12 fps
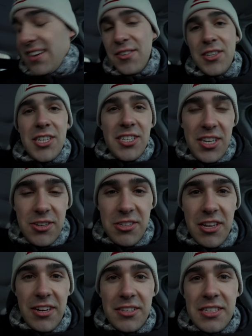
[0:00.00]
We just used
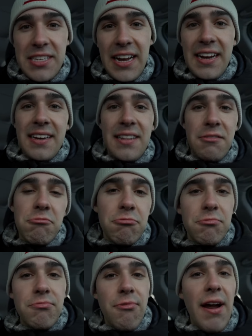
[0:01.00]
those, uh, those
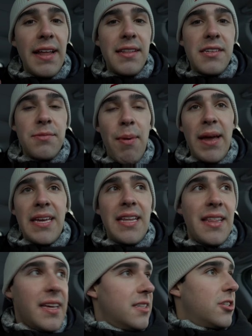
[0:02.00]
red spiky
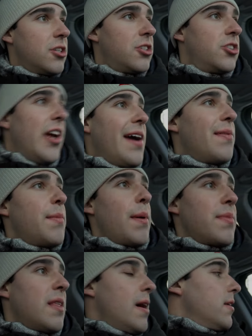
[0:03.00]
things, just jammed them
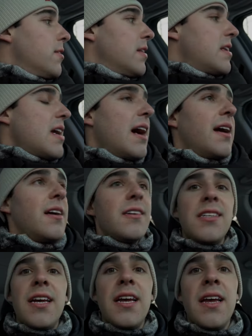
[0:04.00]
on, under the
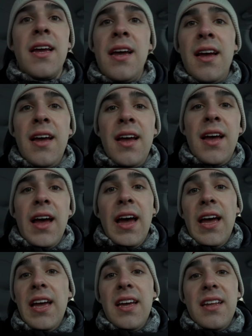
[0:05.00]
tires,
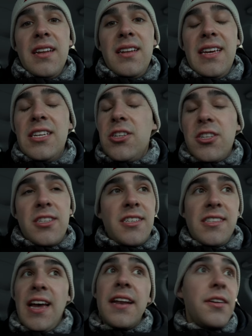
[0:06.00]
and he
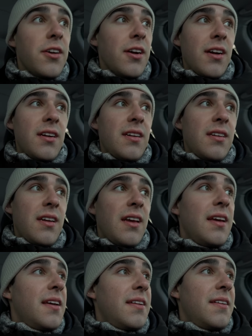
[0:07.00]
just sent her
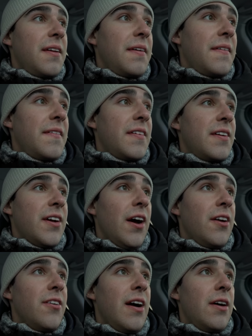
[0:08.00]
and
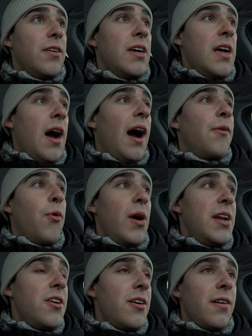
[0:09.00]
got her out. I
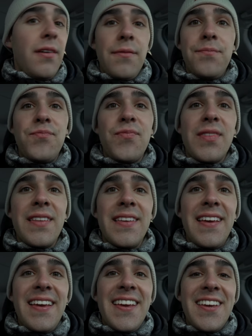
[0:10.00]
wonder,
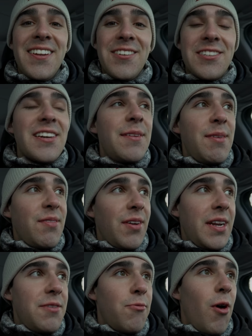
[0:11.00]
you know, it's gonna be
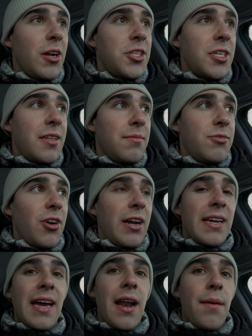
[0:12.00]
funny watching them try
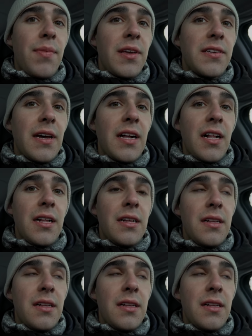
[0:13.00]
to get up this hill.